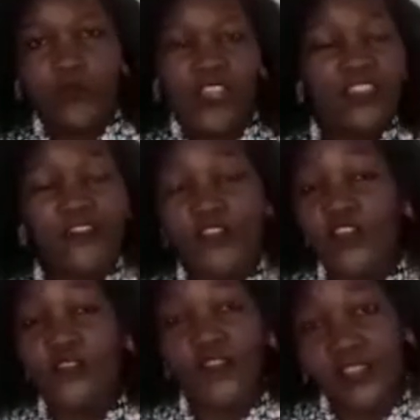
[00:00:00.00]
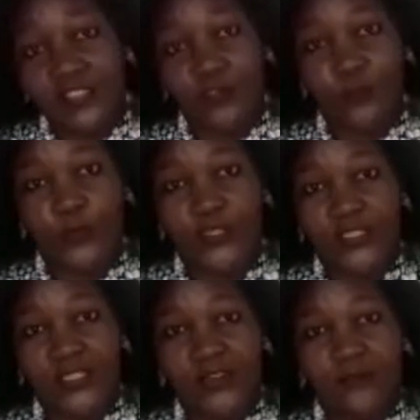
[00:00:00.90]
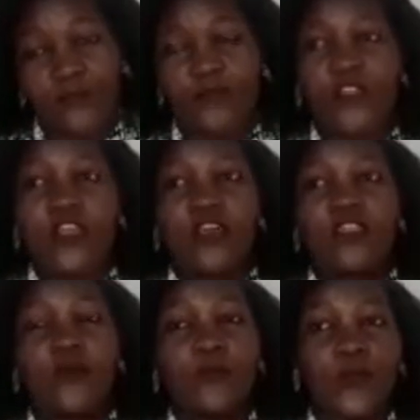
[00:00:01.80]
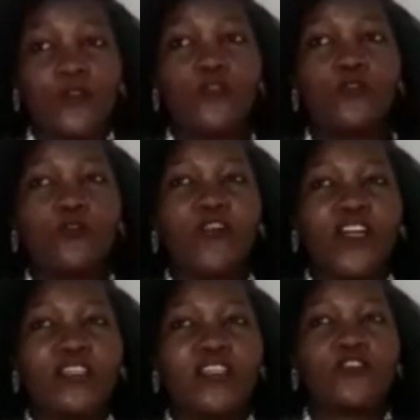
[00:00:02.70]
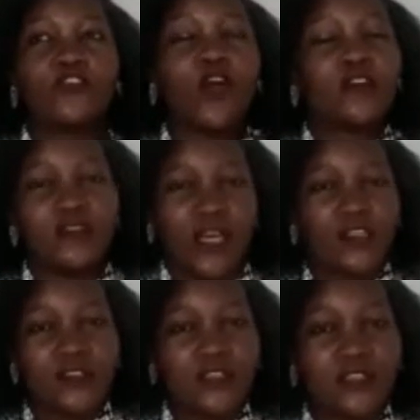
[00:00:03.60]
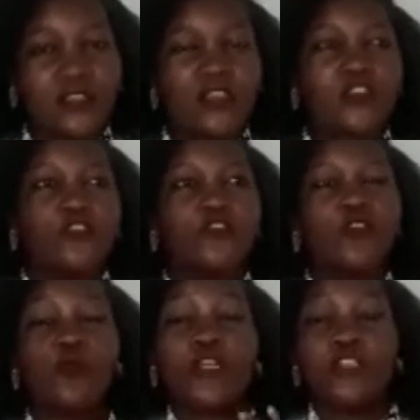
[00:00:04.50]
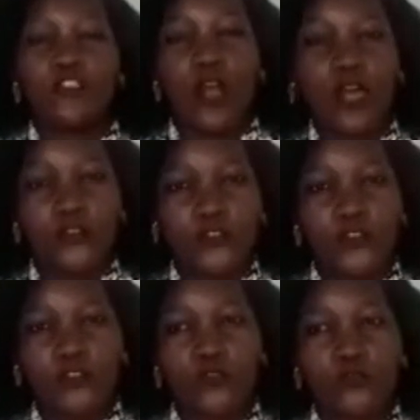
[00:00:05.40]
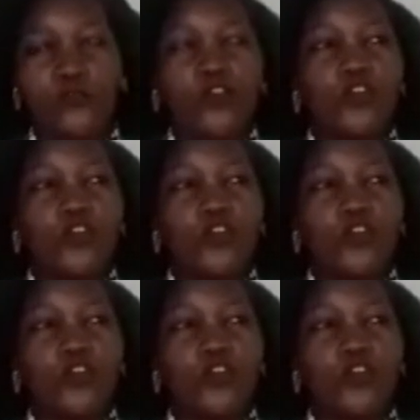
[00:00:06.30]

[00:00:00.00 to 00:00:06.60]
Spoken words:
the very first point. Yeah, the fact that you have learned, you know what you have to do.